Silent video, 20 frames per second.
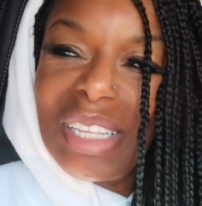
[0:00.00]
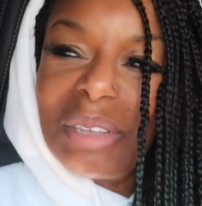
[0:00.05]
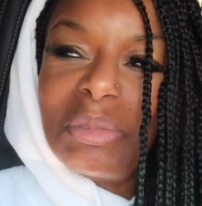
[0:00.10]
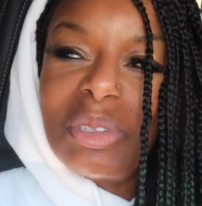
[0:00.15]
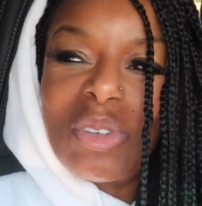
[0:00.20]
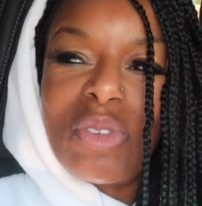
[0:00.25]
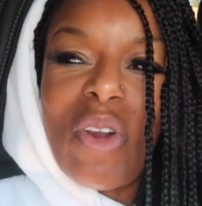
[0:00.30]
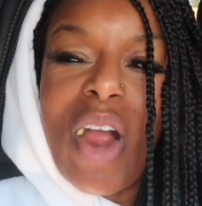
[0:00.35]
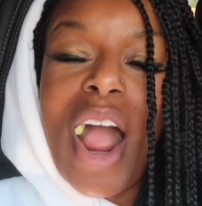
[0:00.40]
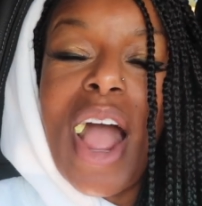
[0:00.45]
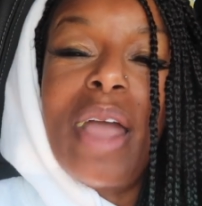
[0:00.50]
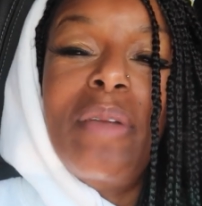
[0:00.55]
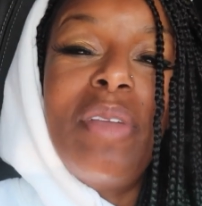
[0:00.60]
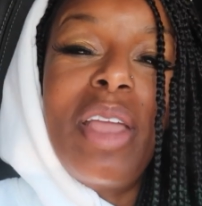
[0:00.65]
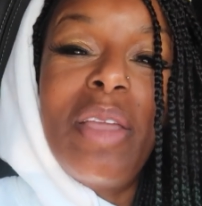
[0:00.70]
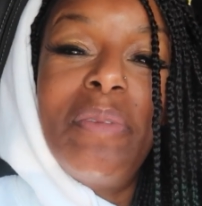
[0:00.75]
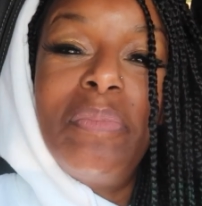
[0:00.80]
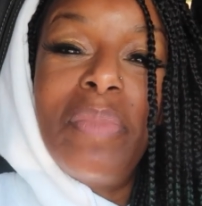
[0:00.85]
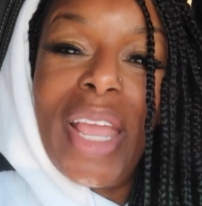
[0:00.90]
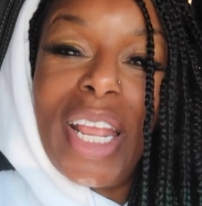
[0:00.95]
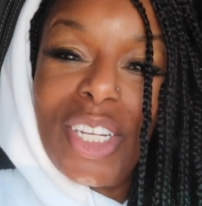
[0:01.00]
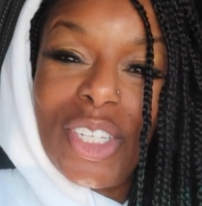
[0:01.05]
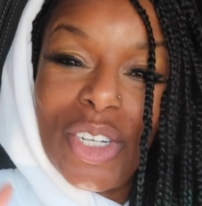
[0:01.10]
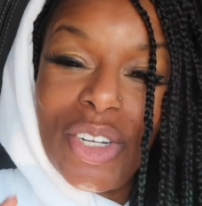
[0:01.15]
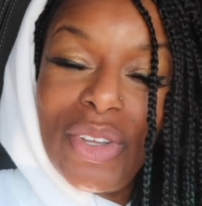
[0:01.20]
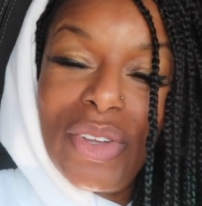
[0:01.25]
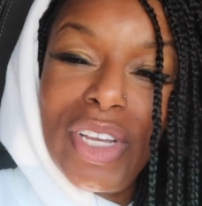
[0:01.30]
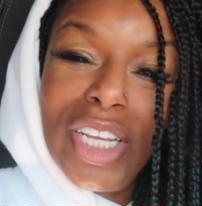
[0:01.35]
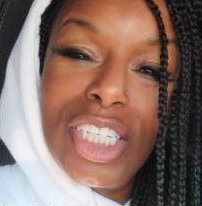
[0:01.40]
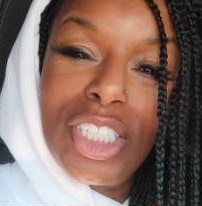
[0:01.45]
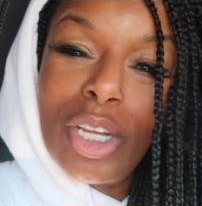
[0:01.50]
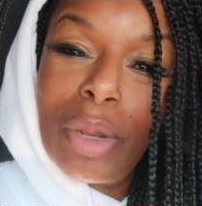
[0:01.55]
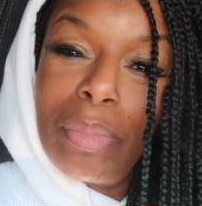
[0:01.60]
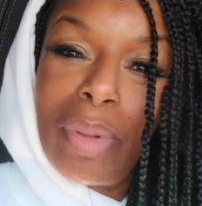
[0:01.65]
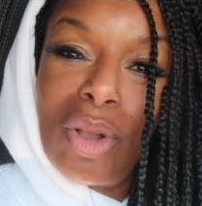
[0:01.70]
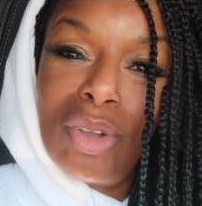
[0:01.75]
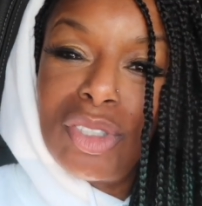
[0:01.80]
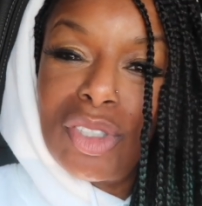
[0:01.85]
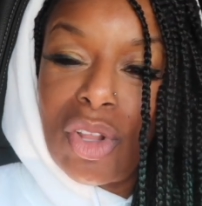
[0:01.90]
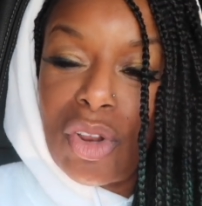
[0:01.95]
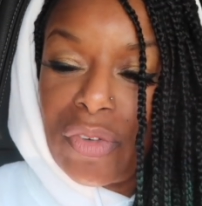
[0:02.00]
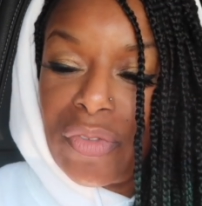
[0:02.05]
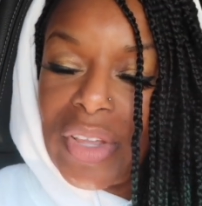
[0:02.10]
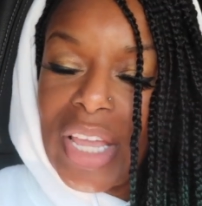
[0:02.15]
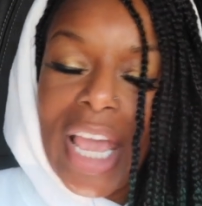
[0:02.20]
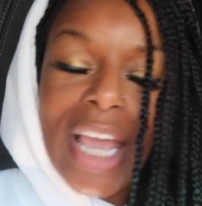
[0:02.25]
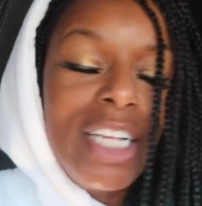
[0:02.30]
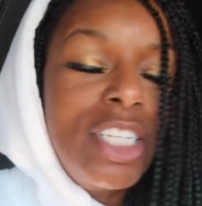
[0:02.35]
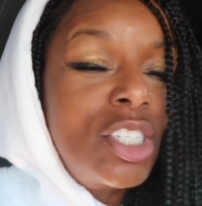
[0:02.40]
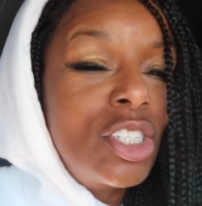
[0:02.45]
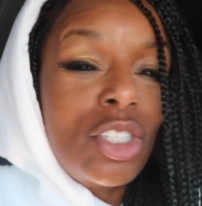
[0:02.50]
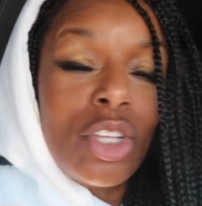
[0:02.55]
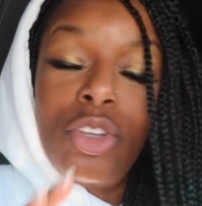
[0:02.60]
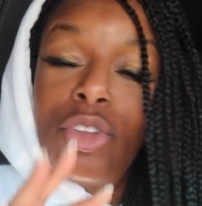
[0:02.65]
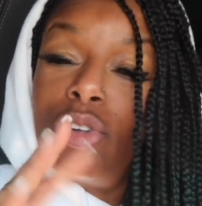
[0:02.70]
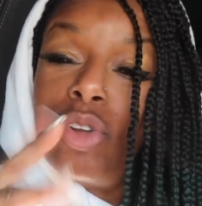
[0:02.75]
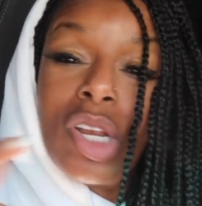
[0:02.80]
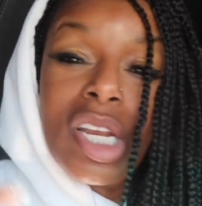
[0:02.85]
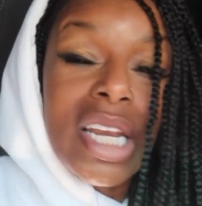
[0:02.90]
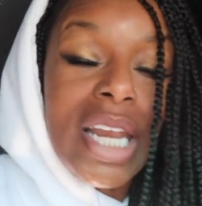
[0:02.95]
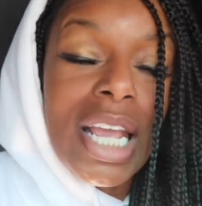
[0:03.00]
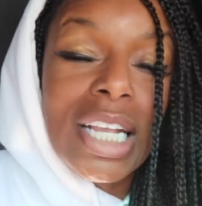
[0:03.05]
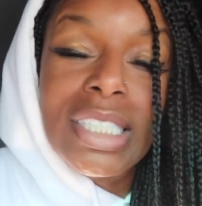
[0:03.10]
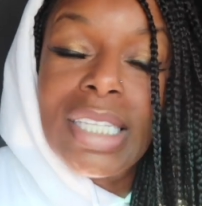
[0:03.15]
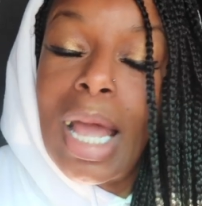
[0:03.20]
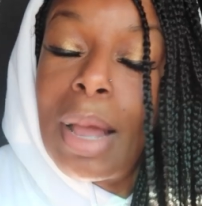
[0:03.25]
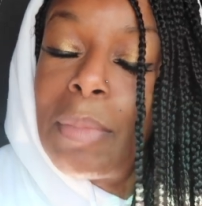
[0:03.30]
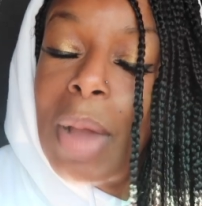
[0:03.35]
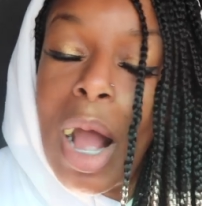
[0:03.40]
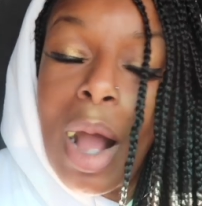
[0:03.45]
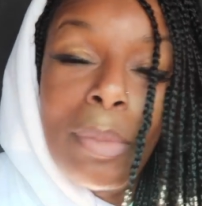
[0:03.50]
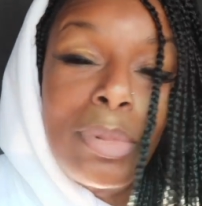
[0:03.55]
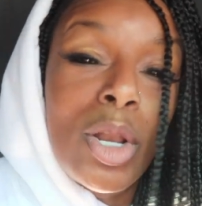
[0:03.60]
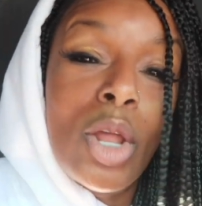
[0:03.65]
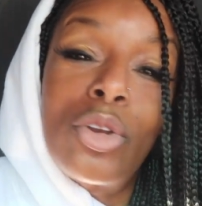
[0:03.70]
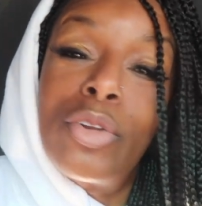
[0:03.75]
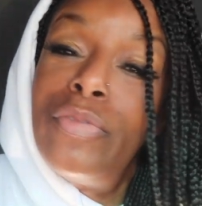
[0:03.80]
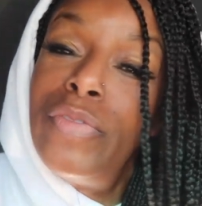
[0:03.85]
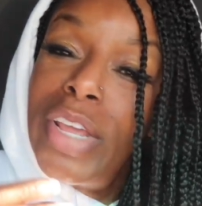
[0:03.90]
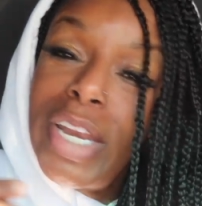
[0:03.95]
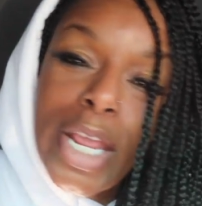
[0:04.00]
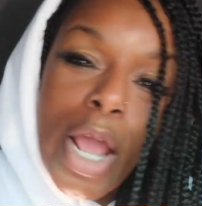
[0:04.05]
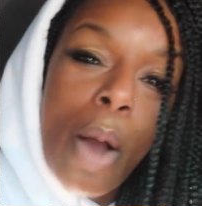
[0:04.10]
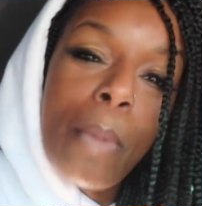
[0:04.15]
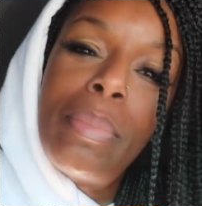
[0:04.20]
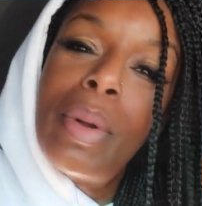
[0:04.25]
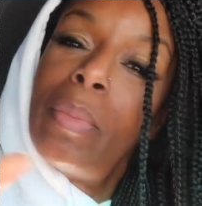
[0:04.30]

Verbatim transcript: subscribe, and make sure you hit your post notification so you know the next time I upload a video.